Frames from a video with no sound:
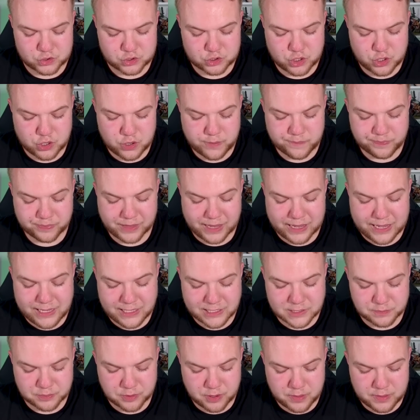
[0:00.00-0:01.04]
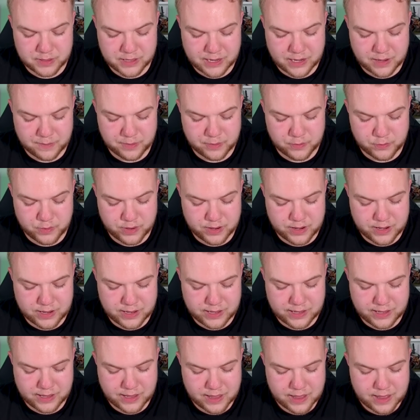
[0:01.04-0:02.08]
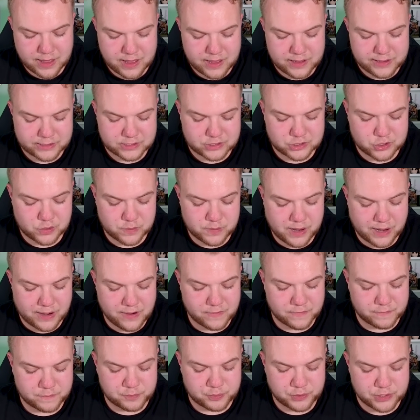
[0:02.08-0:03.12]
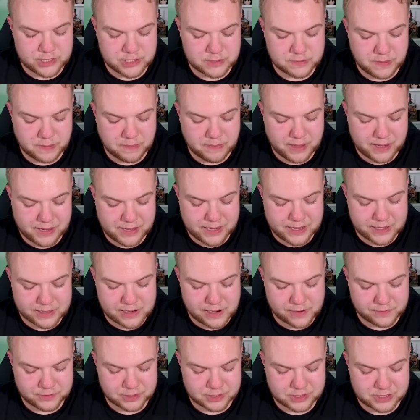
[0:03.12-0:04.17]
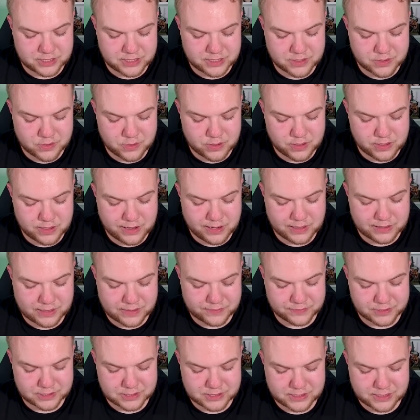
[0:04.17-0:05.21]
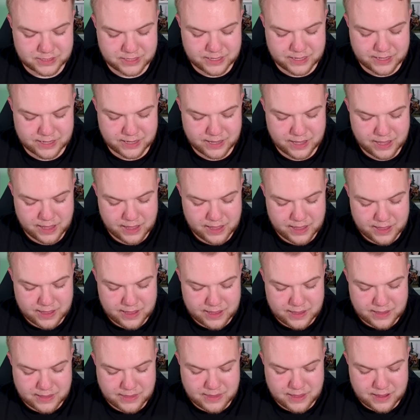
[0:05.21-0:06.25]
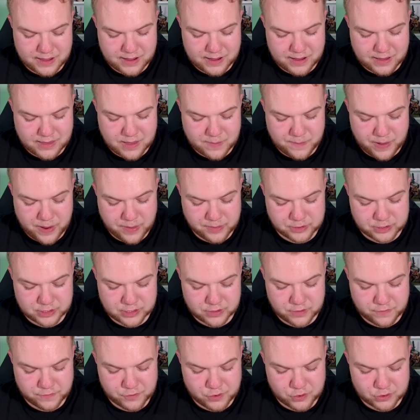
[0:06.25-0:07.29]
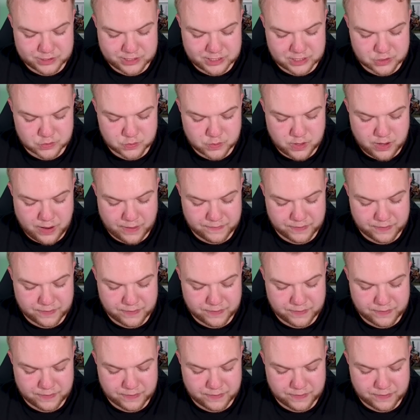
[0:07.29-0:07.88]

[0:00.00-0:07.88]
So he is probably gonna be running some kind of Bridge Fam deck here after seeing Golden Knight, after seeing the Baby Dragon of course as well.